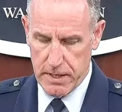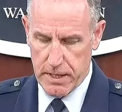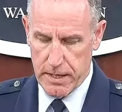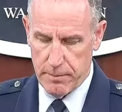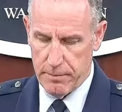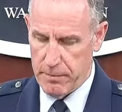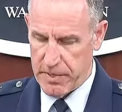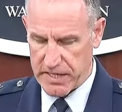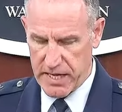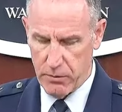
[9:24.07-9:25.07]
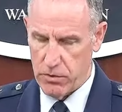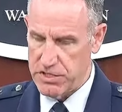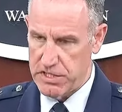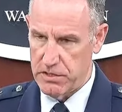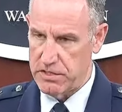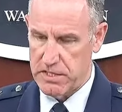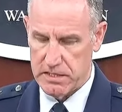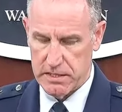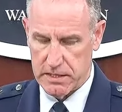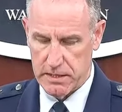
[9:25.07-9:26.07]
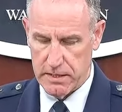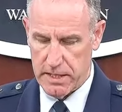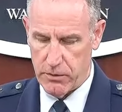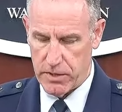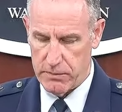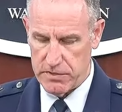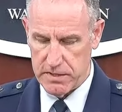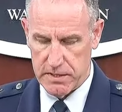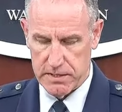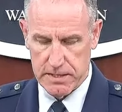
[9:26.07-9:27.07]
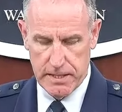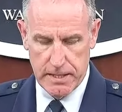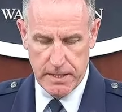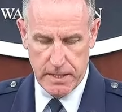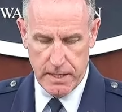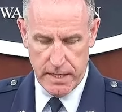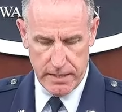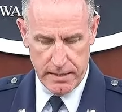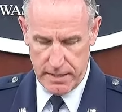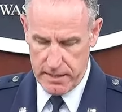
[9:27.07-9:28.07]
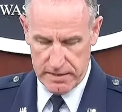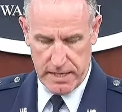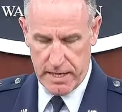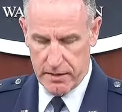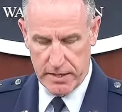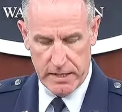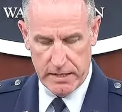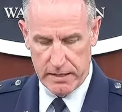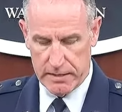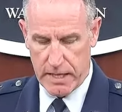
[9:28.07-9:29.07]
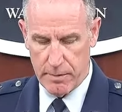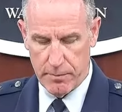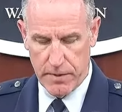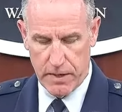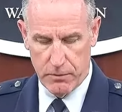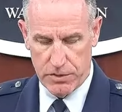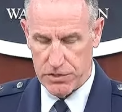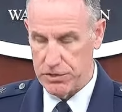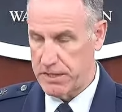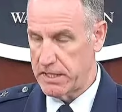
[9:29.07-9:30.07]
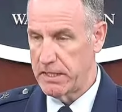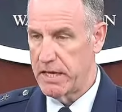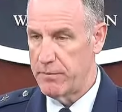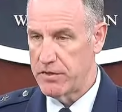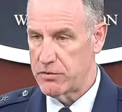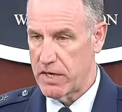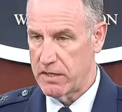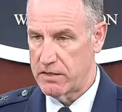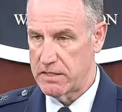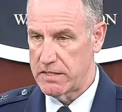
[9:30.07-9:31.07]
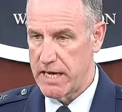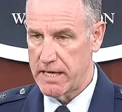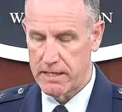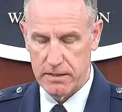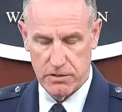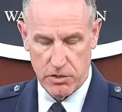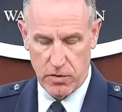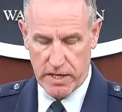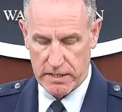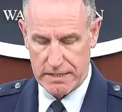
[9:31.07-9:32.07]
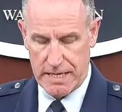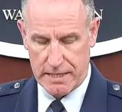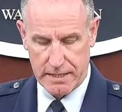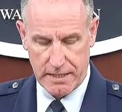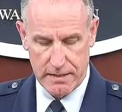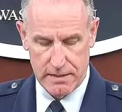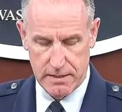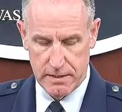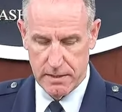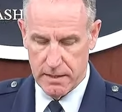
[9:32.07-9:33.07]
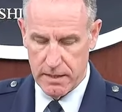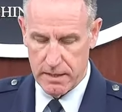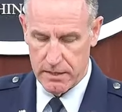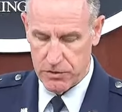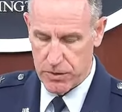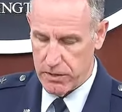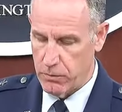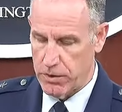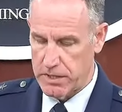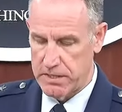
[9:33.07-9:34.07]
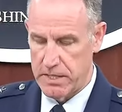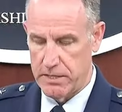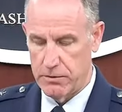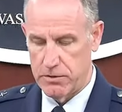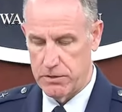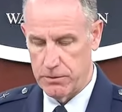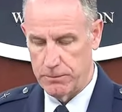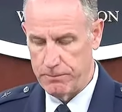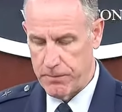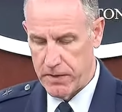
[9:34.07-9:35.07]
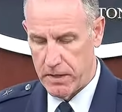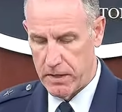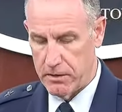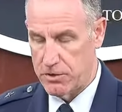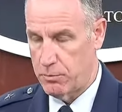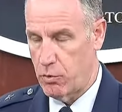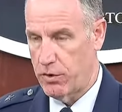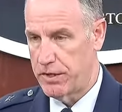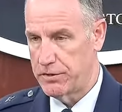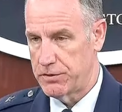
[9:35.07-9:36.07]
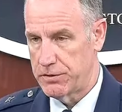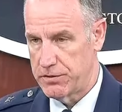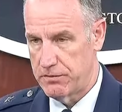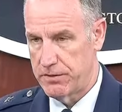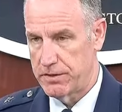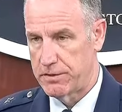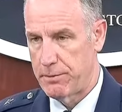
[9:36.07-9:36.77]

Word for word: Um, but again, we're still assessing the outcomes of this. Uh, and, and as I highlighted at the top, uh, we certainly condemn this reckless attack, this direct attack against uh, Israel, and we'll continue to Uh, support Israel's defense.